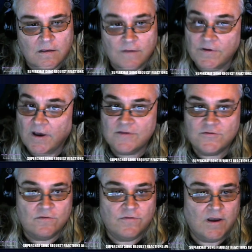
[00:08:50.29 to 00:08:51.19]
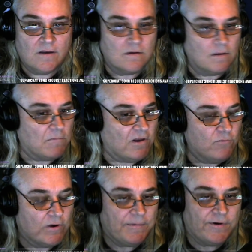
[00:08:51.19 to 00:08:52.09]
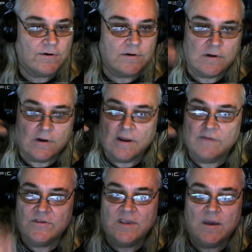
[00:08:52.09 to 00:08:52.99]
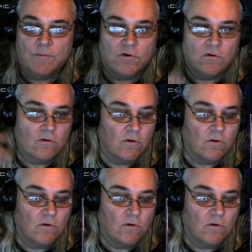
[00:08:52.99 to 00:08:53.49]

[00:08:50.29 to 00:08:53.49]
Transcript: If not, it's still fine. I'm loving what I'm hearing, loving the tempo.